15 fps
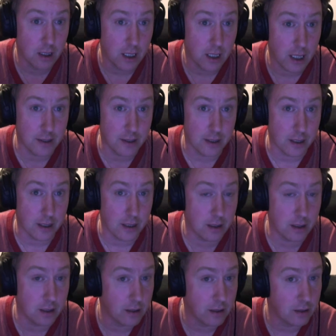in the,
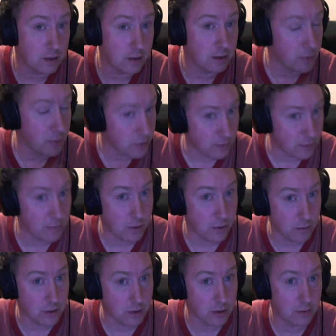the Muslim
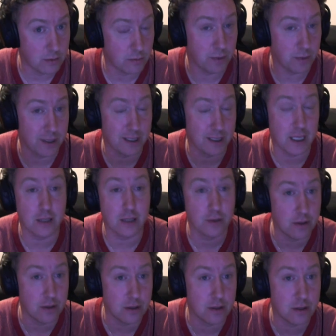world with the
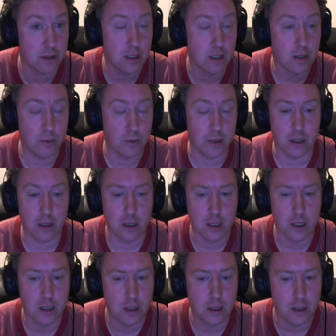cartoons, where
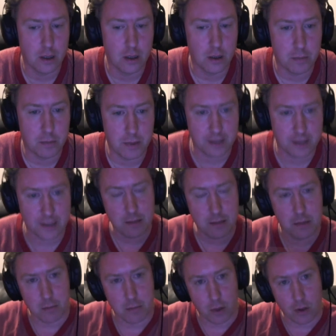by the time
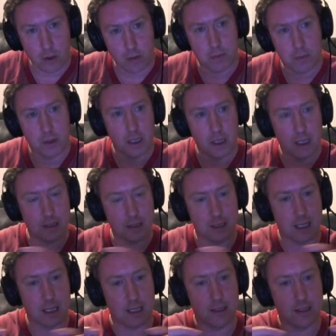the mob has
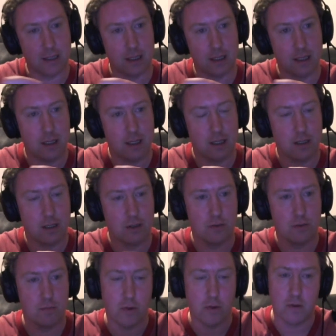started
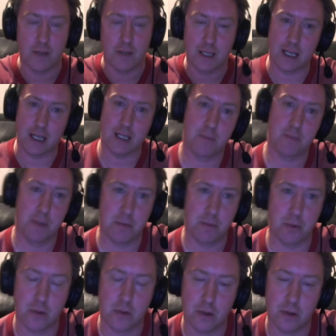moving against people,